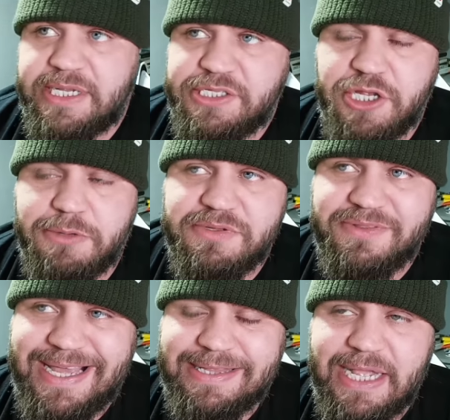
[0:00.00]
in terms of
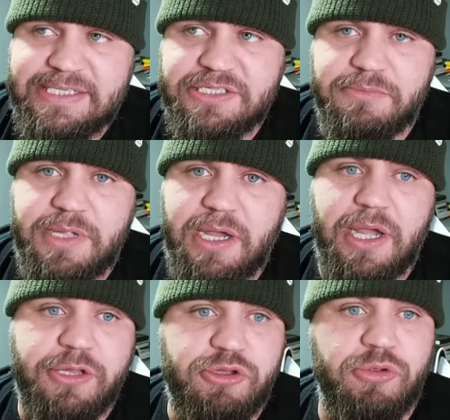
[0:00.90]
the athleticism that
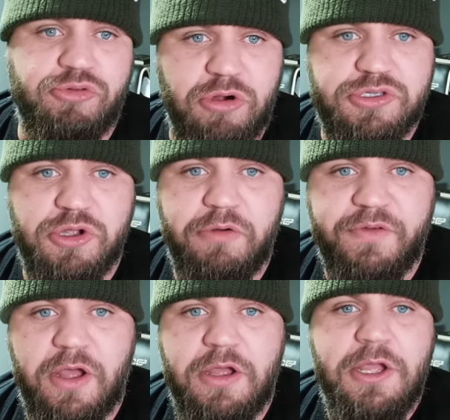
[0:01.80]
I do cross
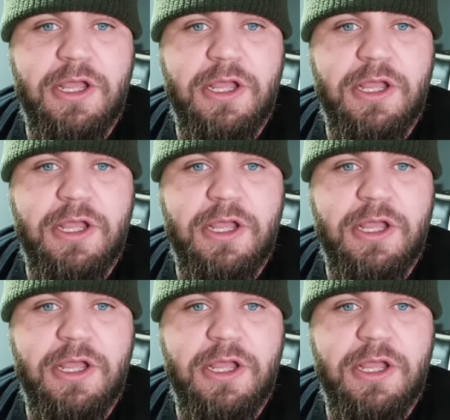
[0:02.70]
over.